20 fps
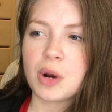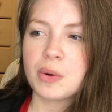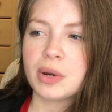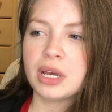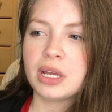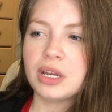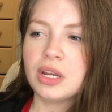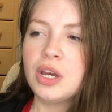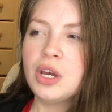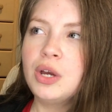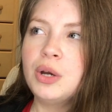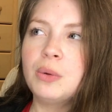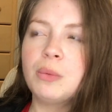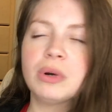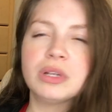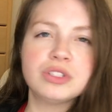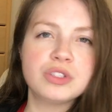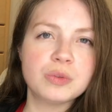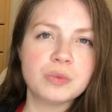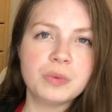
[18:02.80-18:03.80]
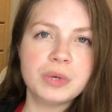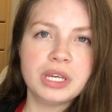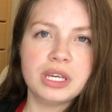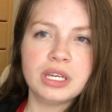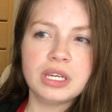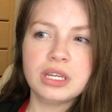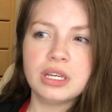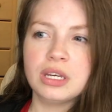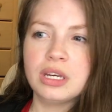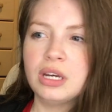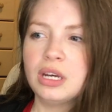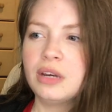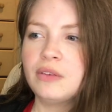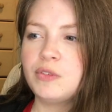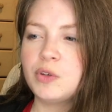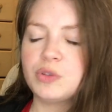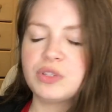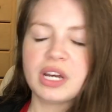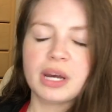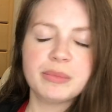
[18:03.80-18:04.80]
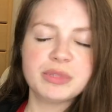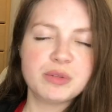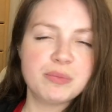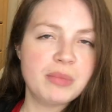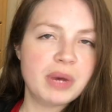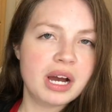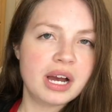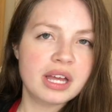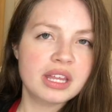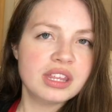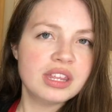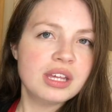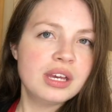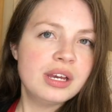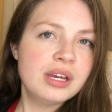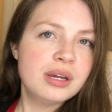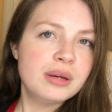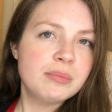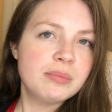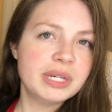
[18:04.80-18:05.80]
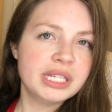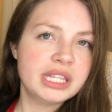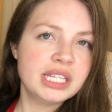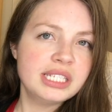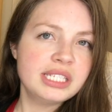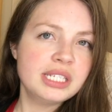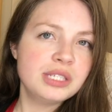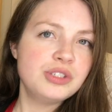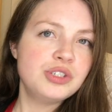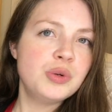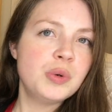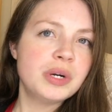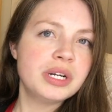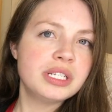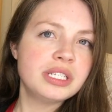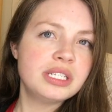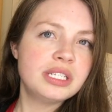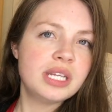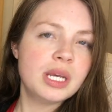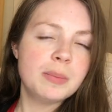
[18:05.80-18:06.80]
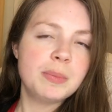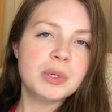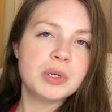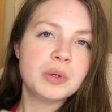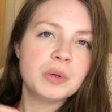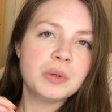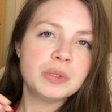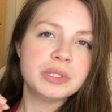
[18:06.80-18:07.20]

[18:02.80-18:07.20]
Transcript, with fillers: in once a week, a few times a month, but this is your typical